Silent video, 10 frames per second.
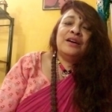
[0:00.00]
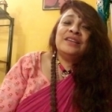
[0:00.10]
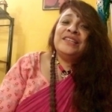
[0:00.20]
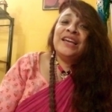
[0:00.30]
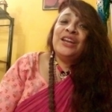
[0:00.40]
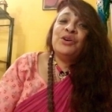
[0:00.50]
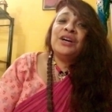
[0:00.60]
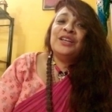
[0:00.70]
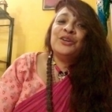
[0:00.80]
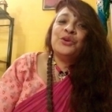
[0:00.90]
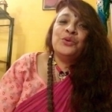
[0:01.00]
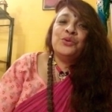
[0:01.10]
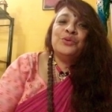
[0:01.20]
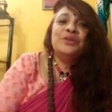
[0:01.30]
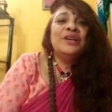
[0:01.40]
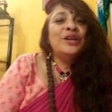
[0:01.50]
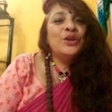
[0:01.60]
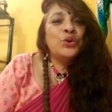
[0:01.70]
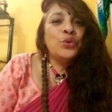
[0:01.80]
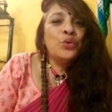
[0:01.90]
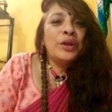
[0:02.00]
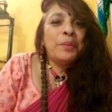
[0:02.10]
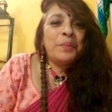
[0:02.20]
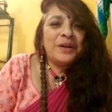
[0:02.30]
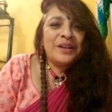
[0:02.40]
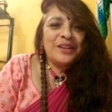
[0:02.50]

yellow color clothes tore apart.